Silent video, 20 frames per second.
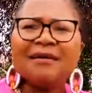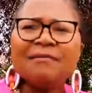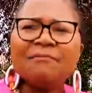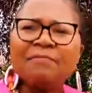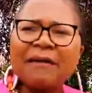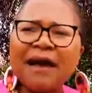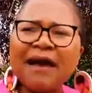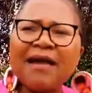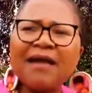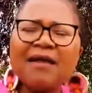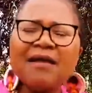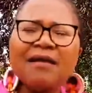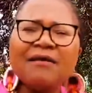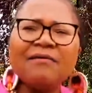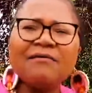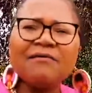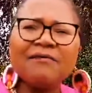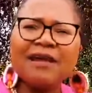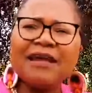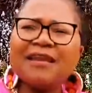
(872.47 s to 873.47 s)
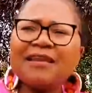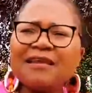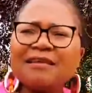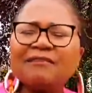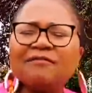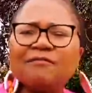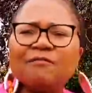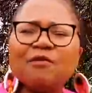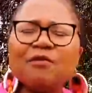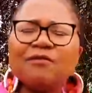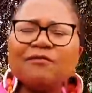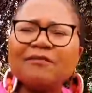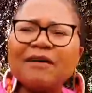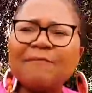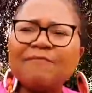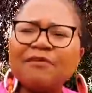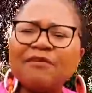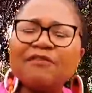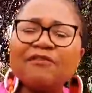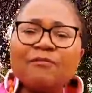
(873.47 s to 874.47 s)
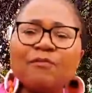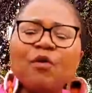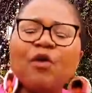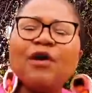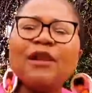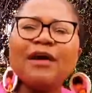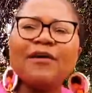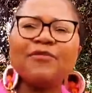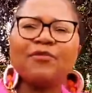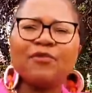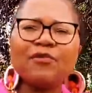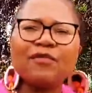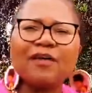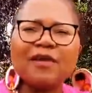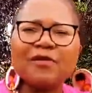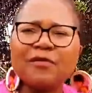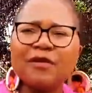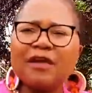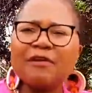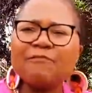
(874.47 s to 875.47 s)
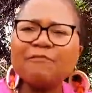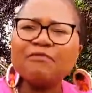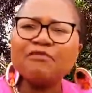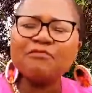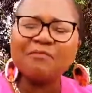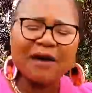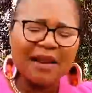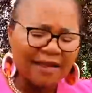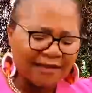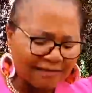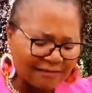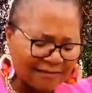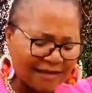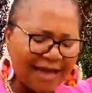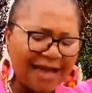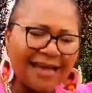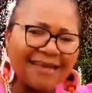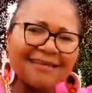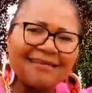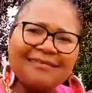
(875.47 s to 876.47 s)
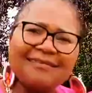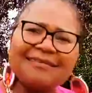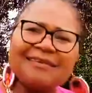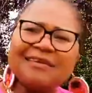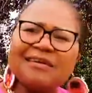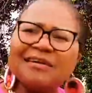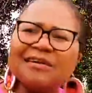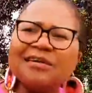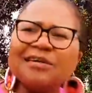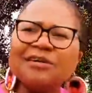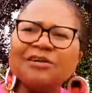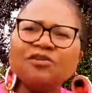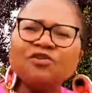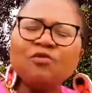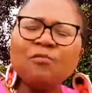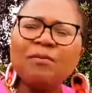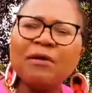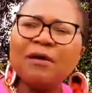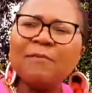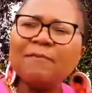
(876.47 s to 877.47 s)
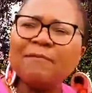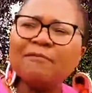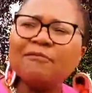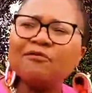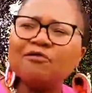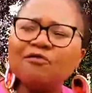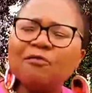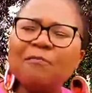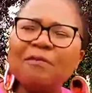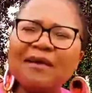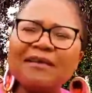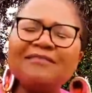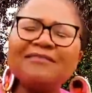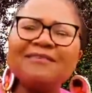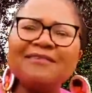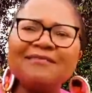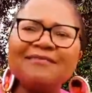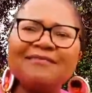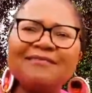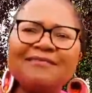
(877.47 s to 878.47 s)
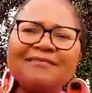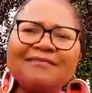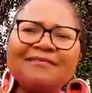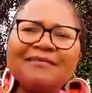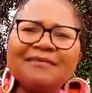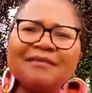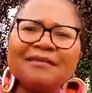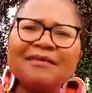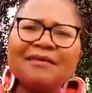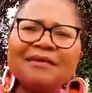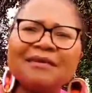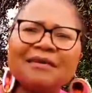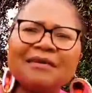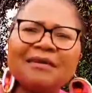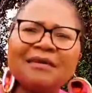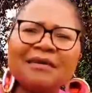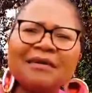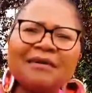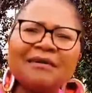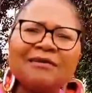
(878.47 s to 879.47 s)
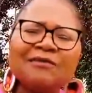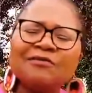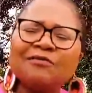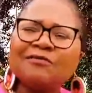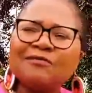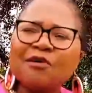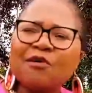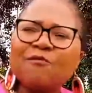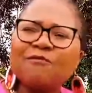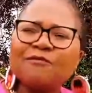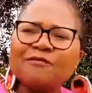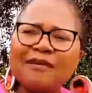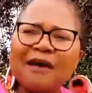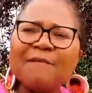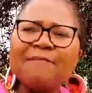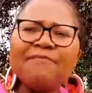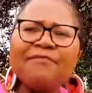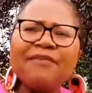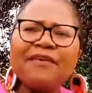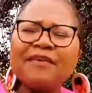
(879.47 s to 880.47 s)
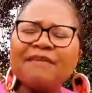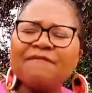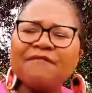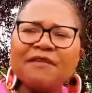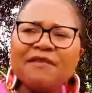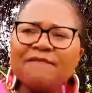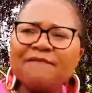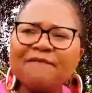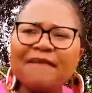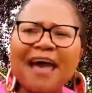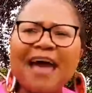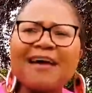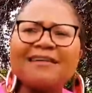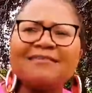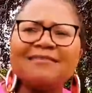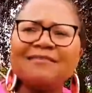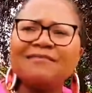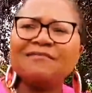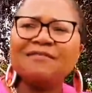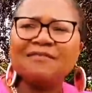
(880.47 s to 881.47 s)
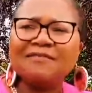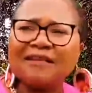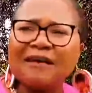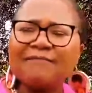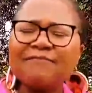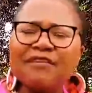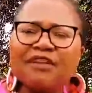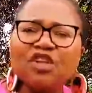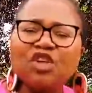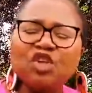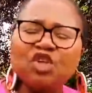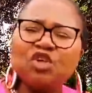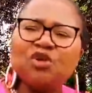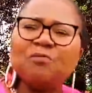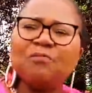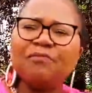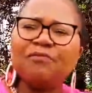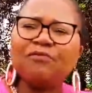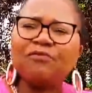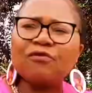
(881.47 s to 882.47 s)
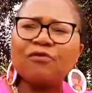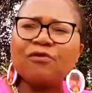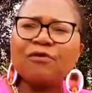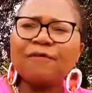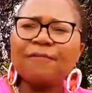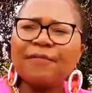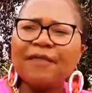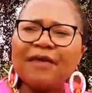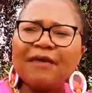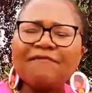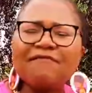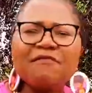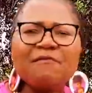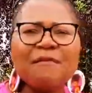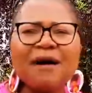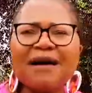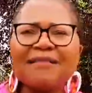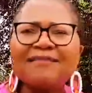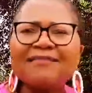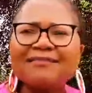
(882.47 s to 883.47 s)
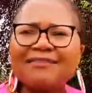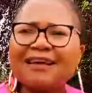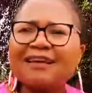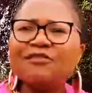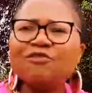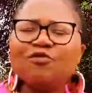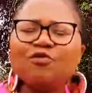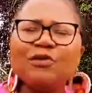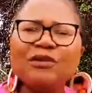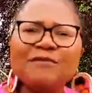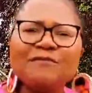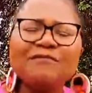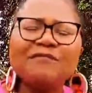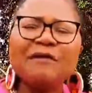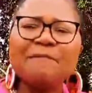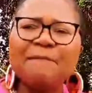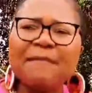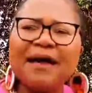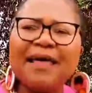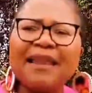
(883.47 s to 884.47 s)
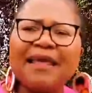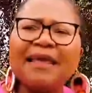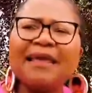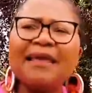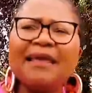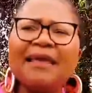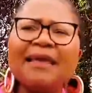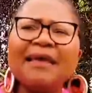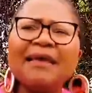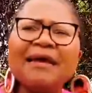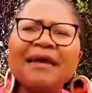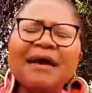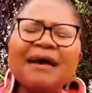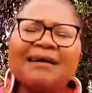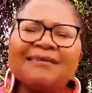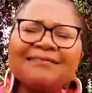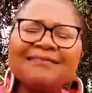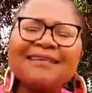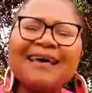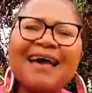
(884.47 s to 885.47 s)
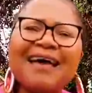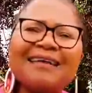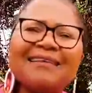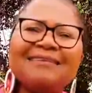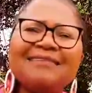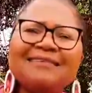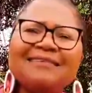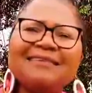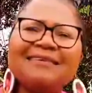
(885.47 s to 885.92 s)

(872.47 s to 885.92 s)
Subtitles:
Rent something smaller, so that you can put money aside to be able to purchase yourself something, even a flat, even something cheap. So every month try to leave some money aside